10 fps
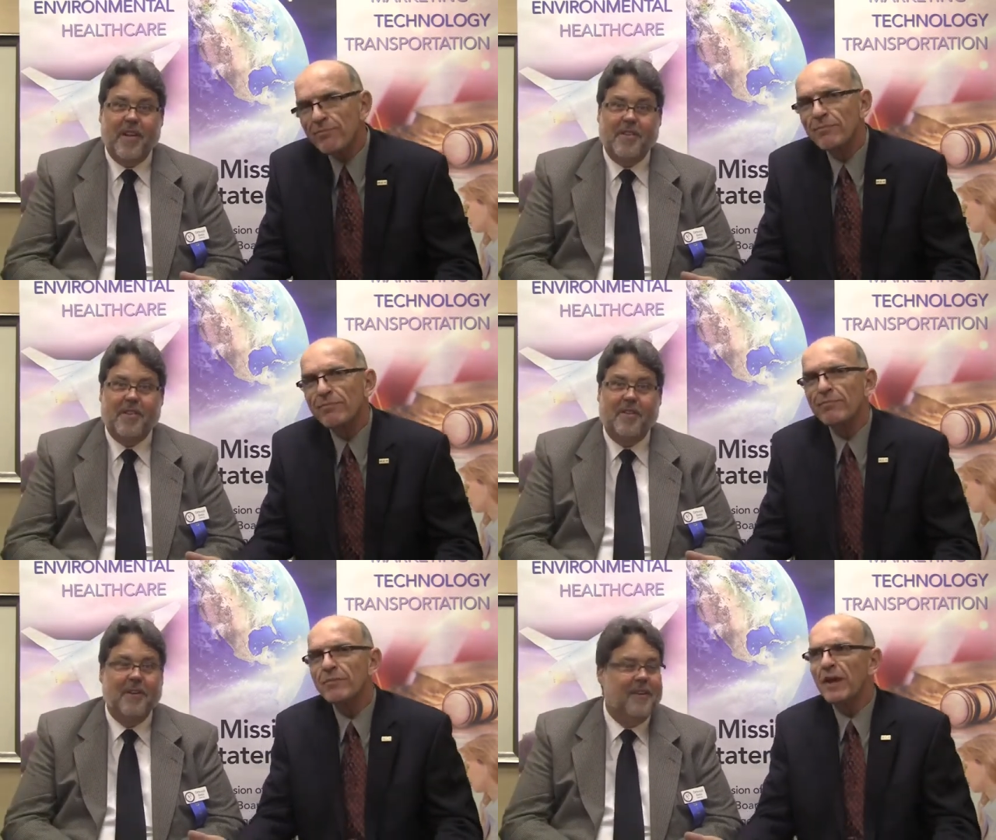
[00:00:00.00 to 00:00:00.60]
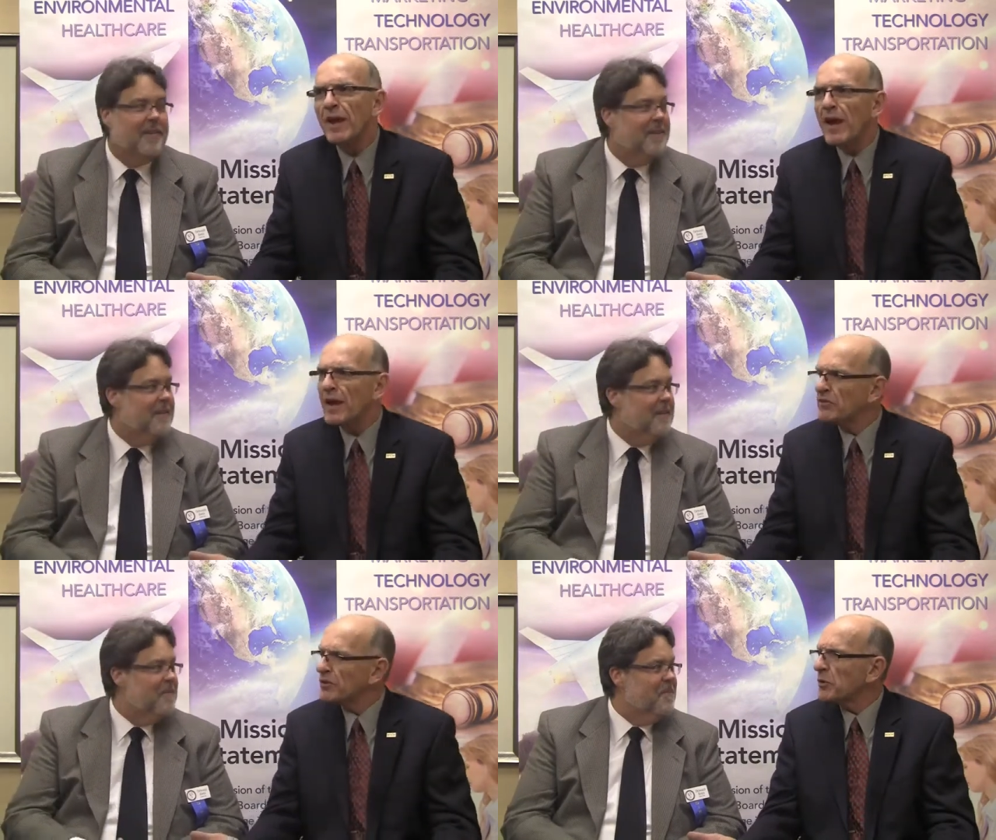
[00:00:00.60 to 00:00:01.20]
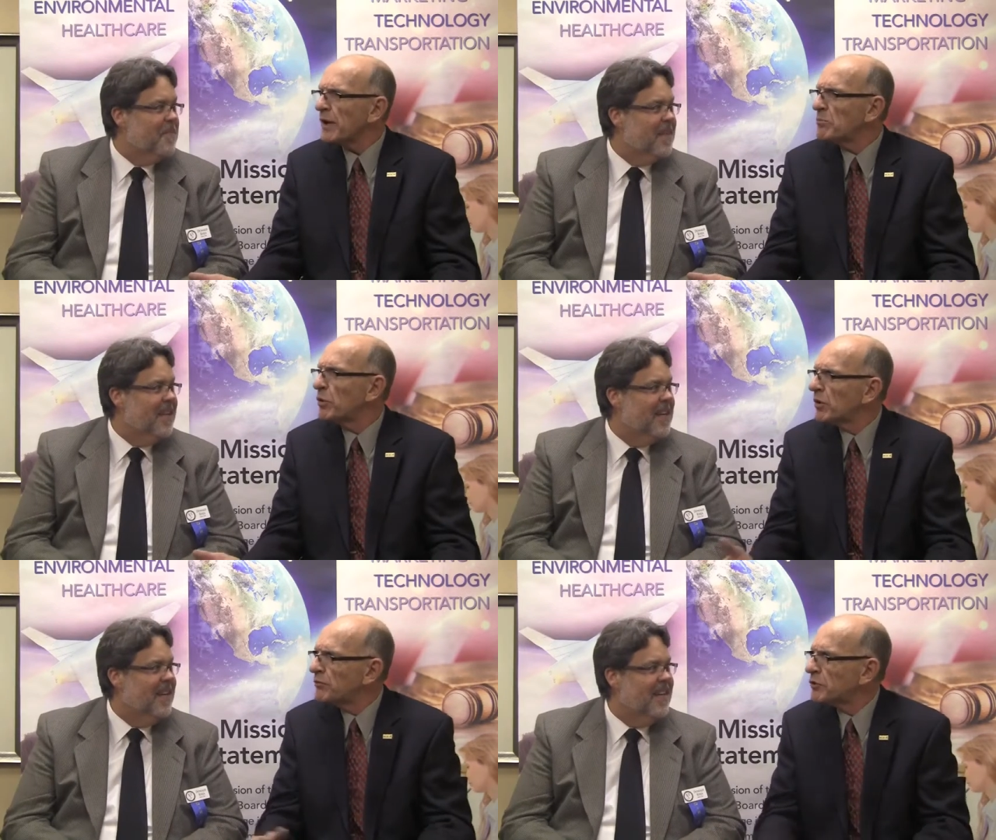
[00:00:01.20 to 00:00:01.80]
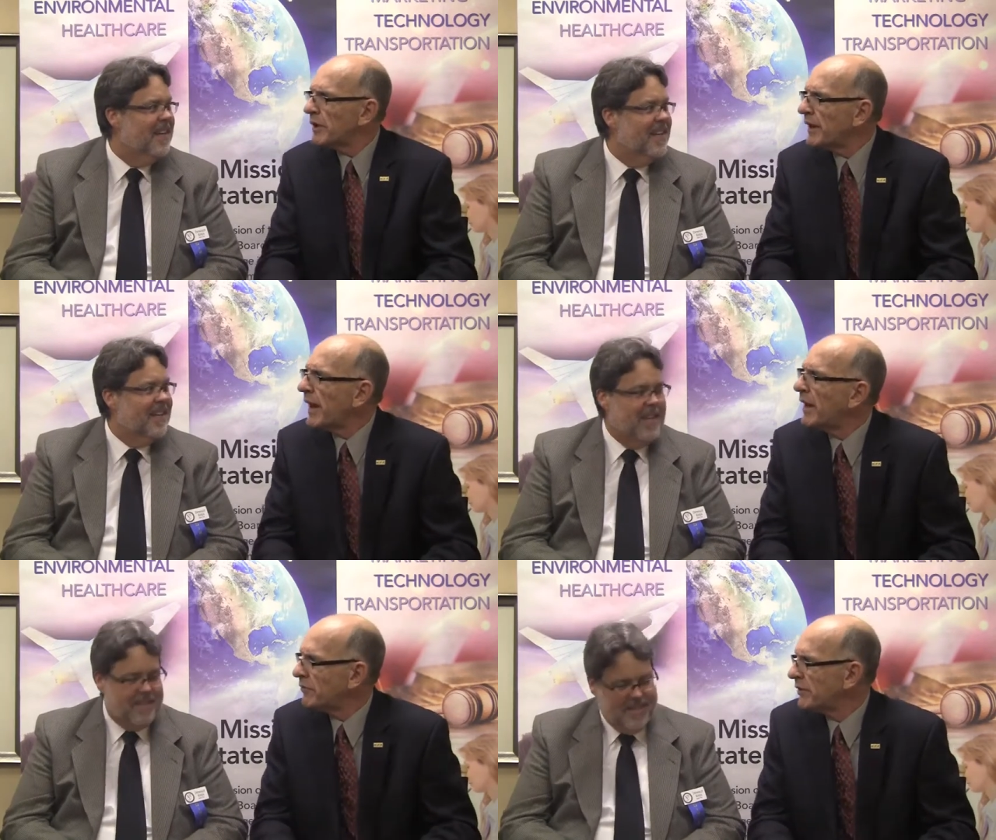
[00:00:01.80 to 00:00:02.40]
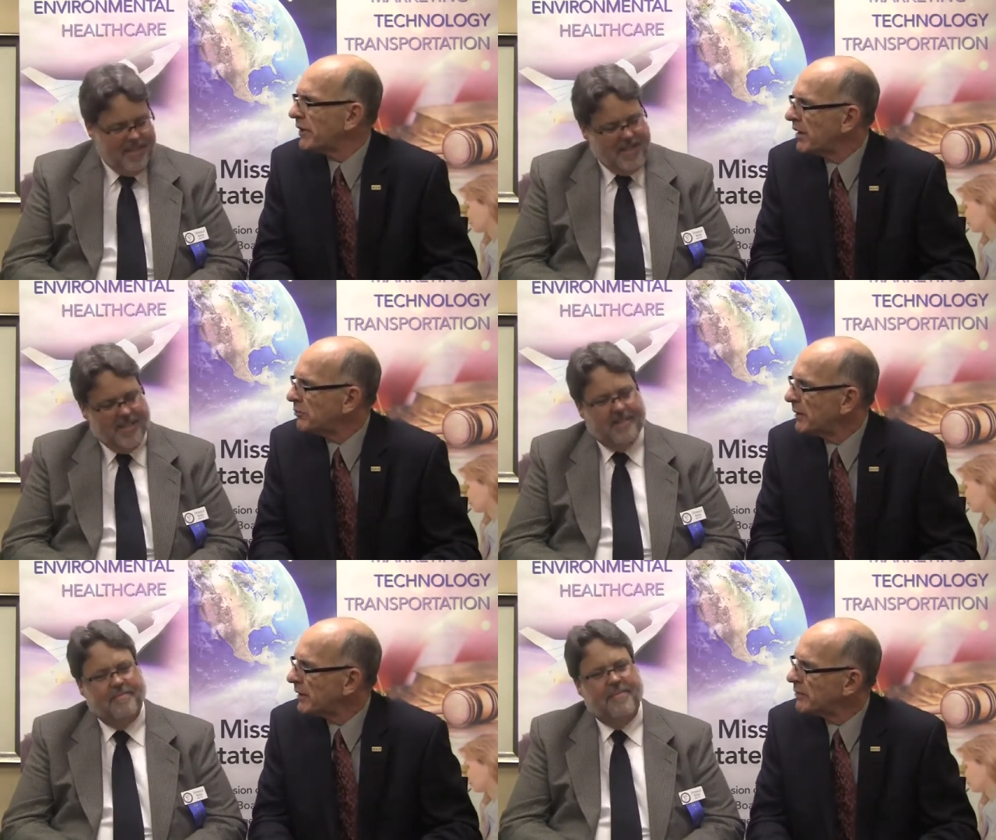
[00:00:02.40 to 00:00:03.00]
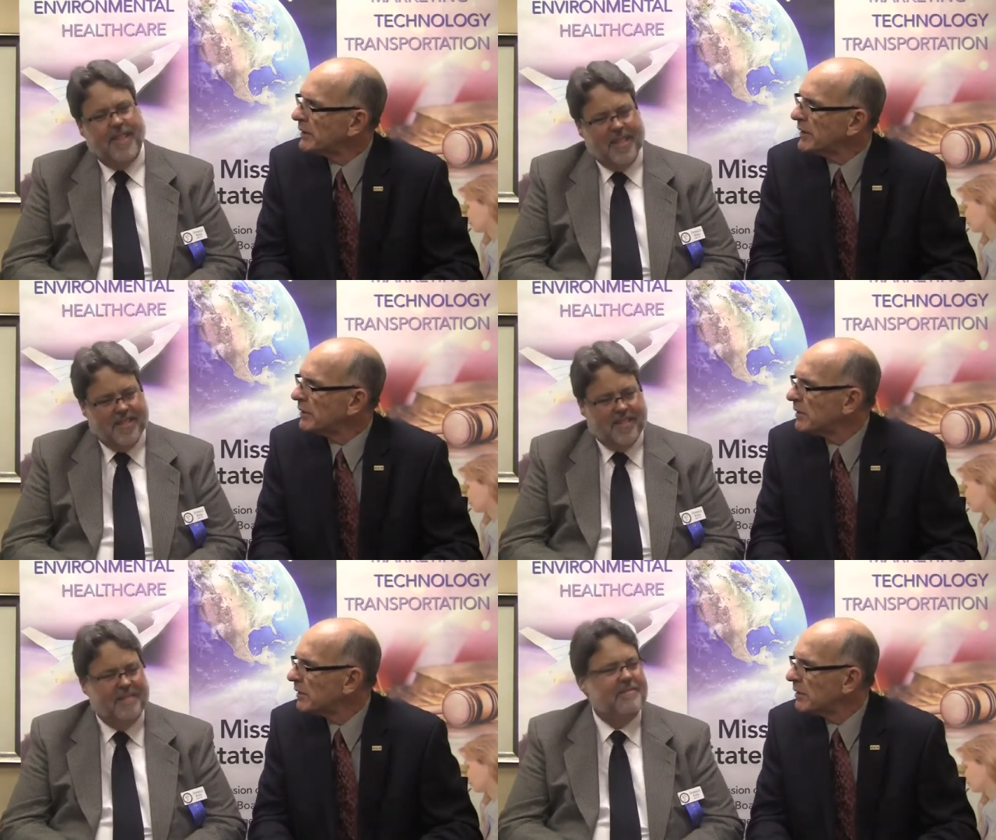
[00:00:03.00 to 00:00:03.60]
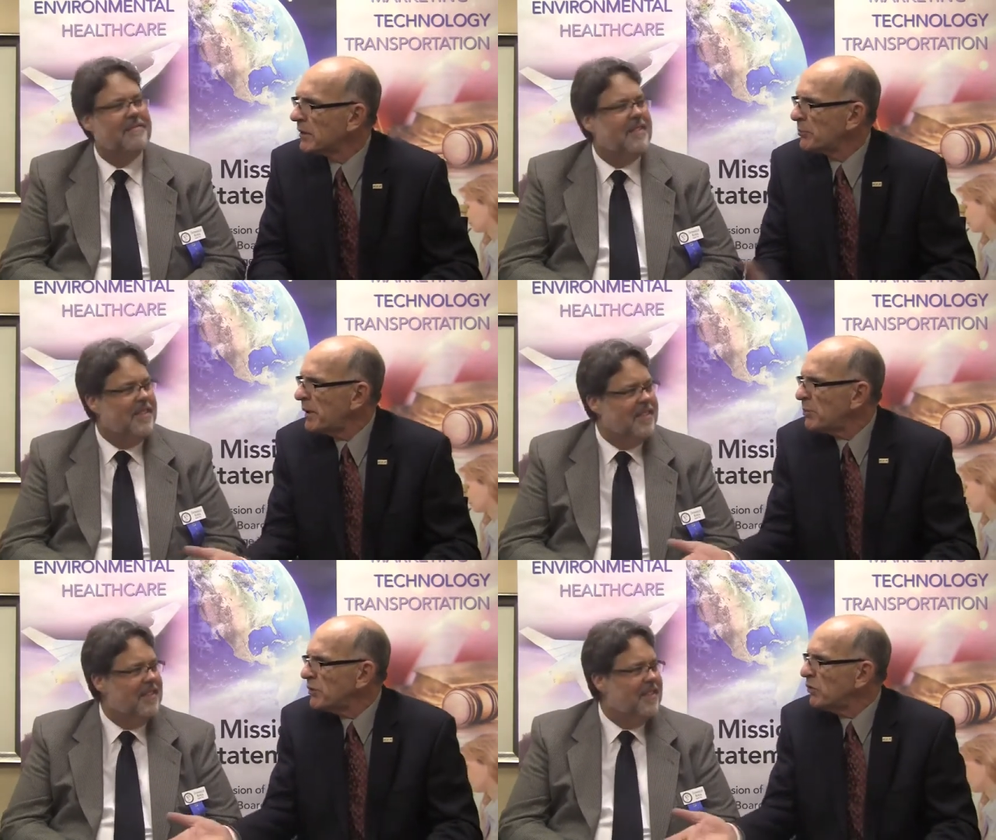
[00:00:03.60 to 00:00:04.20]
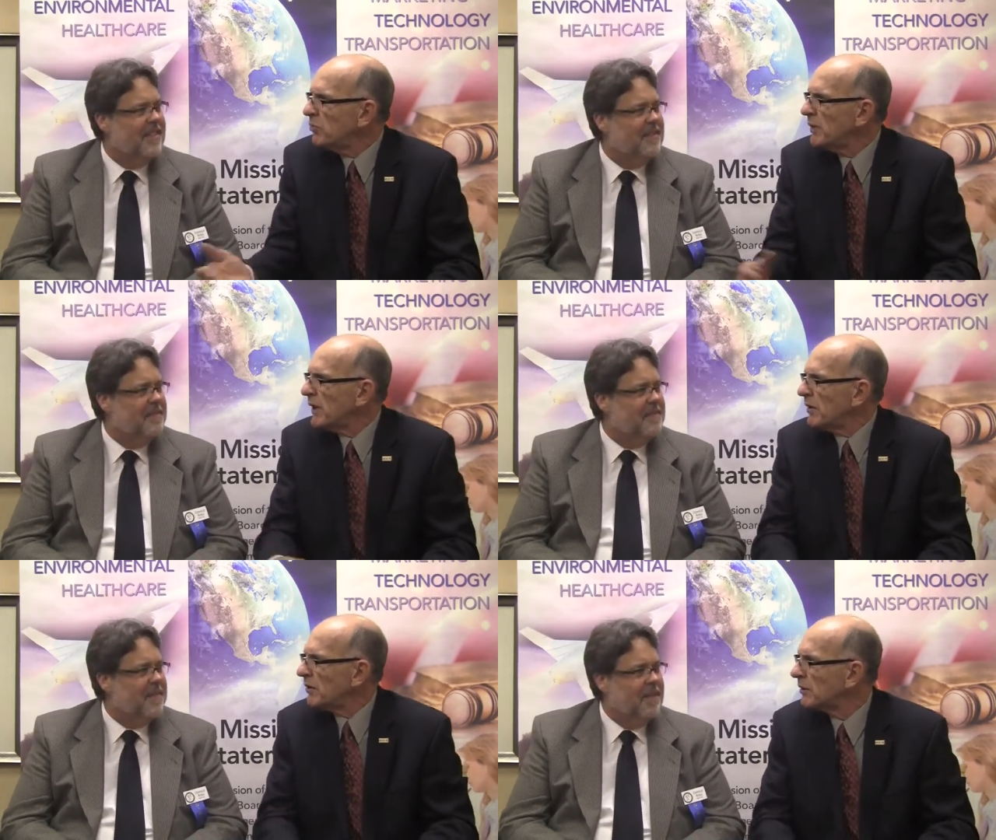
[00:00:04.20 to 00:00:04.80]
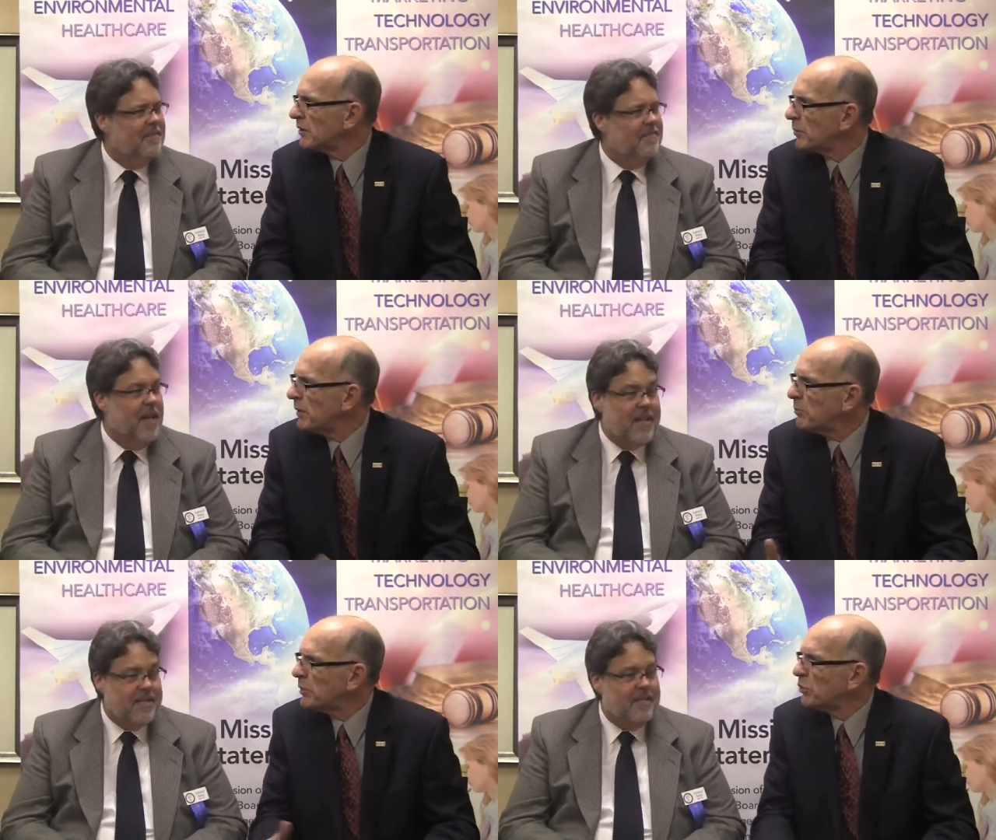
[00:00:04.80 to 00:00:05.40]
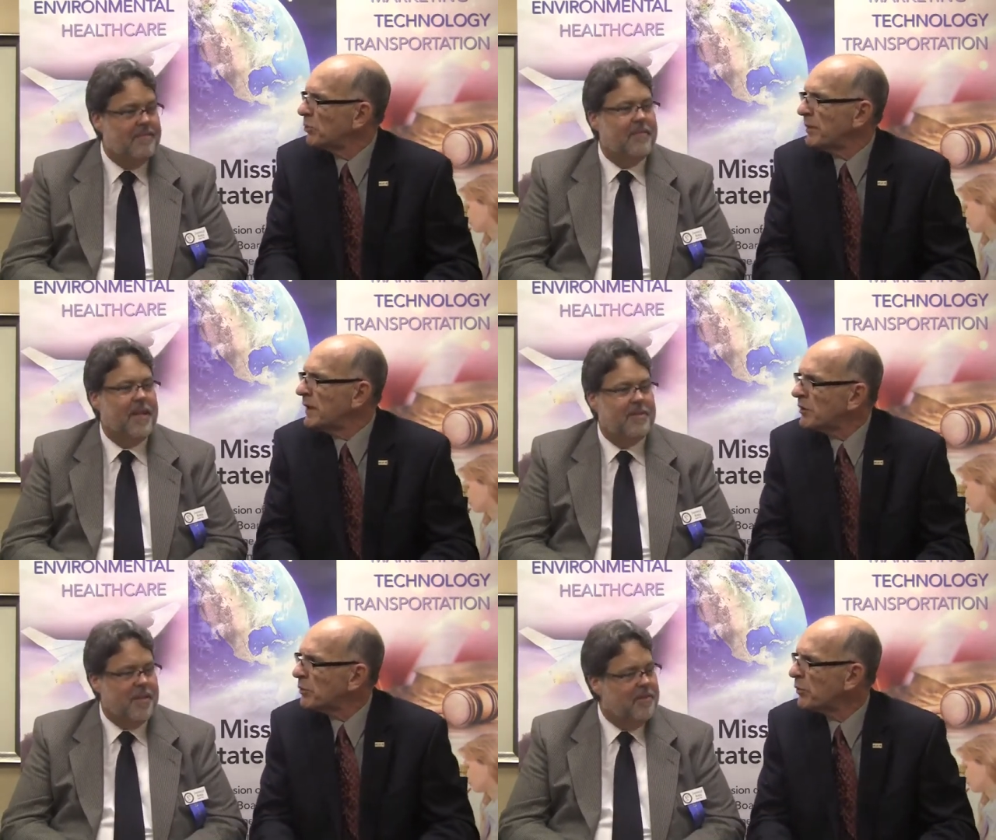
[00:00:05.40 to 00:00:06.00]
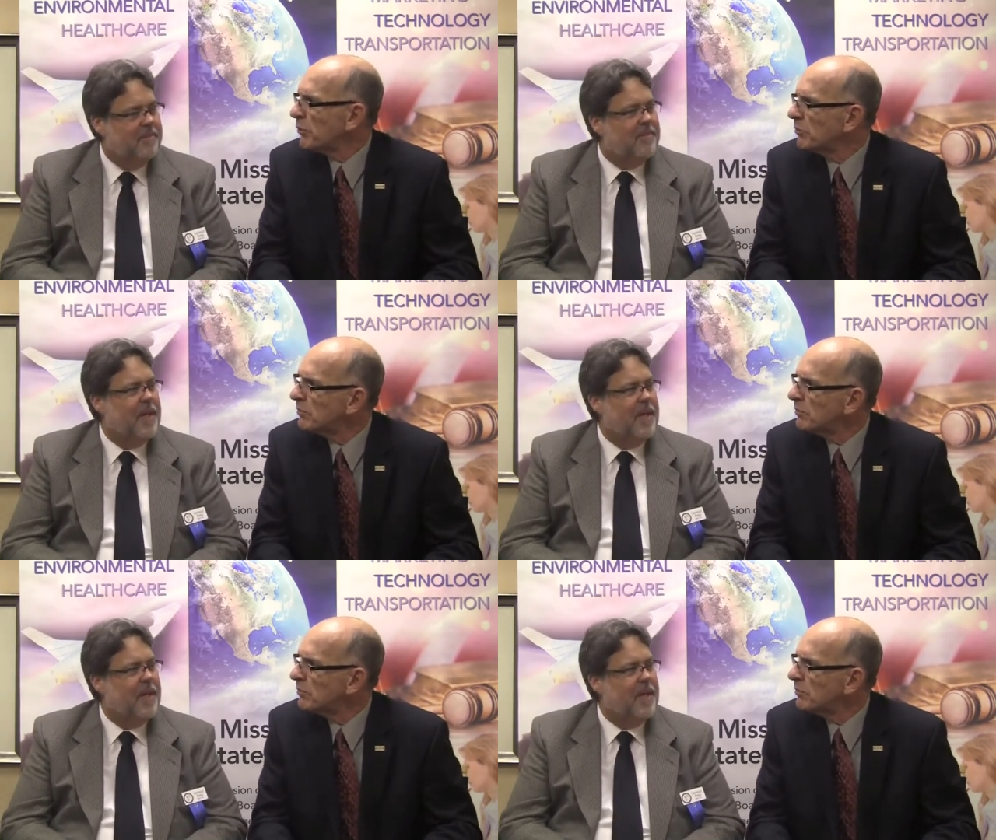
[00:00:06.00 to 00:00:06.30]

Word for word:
Speaker 1: done so. Yeah, it's a great Board of Trade advertisement, yes, it is. isn't it? It is. The people you meet, yeah. the people yes, who will be absolutely. in the